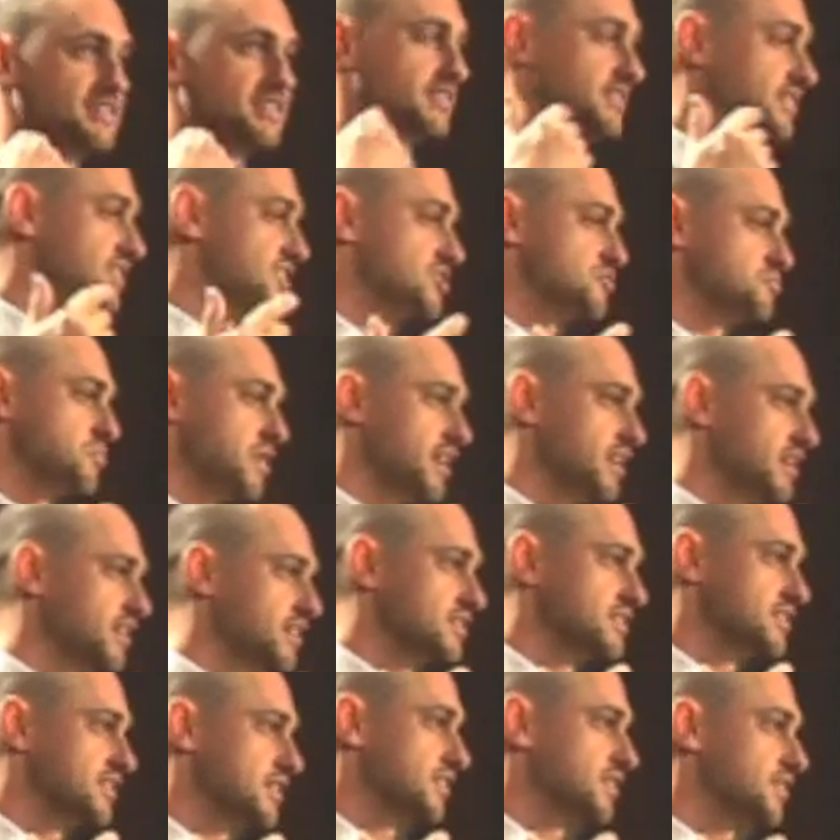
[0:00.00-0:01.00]

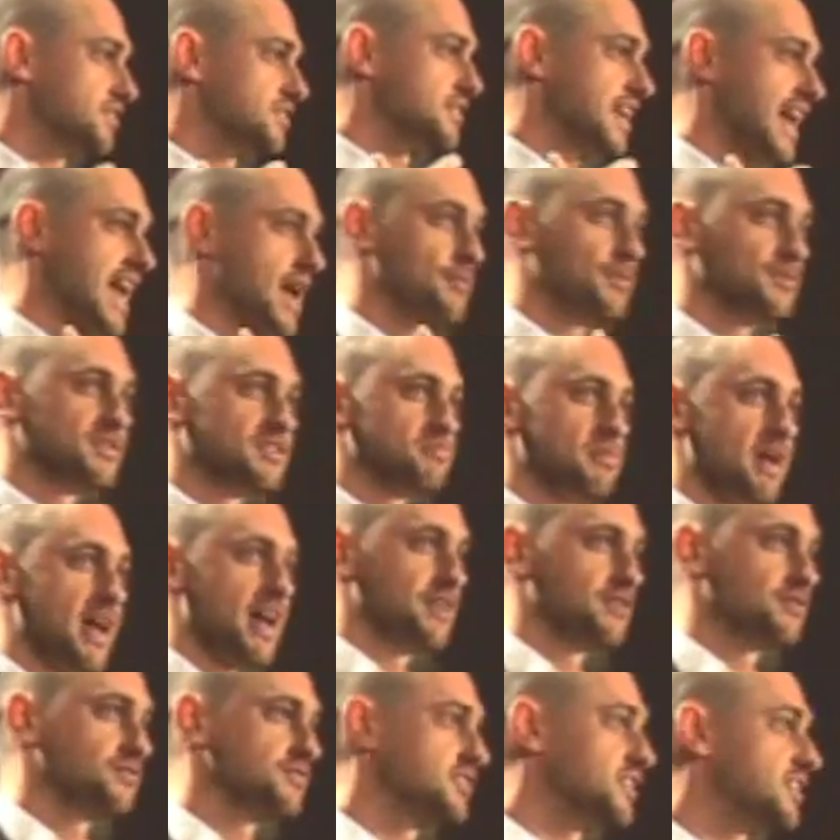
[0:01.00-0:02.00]
decision-making skills, habits,
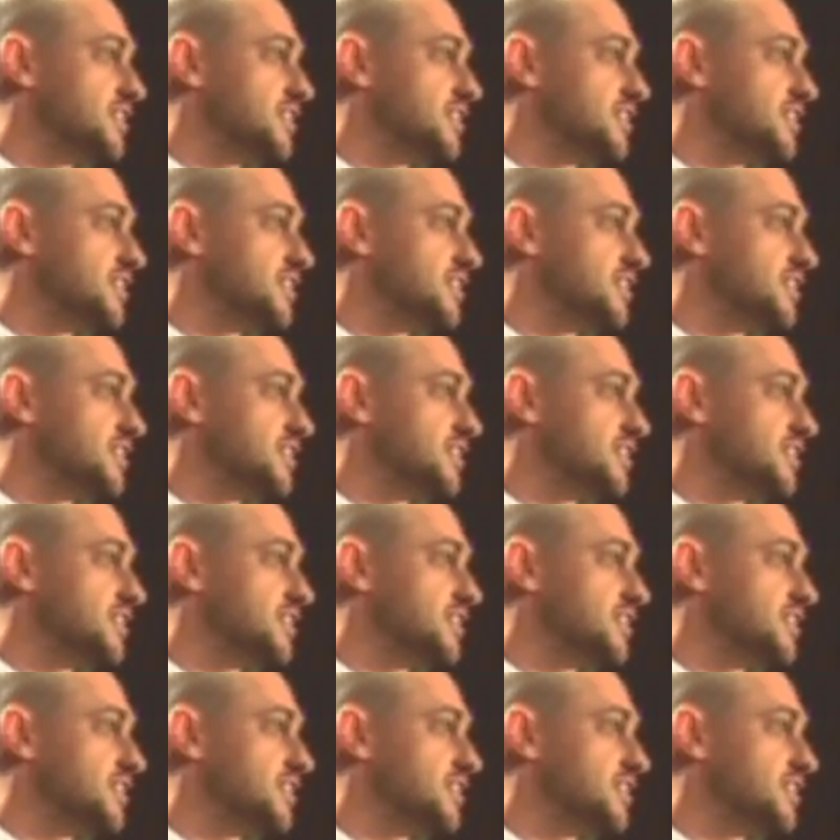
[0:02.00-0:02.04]
patterns,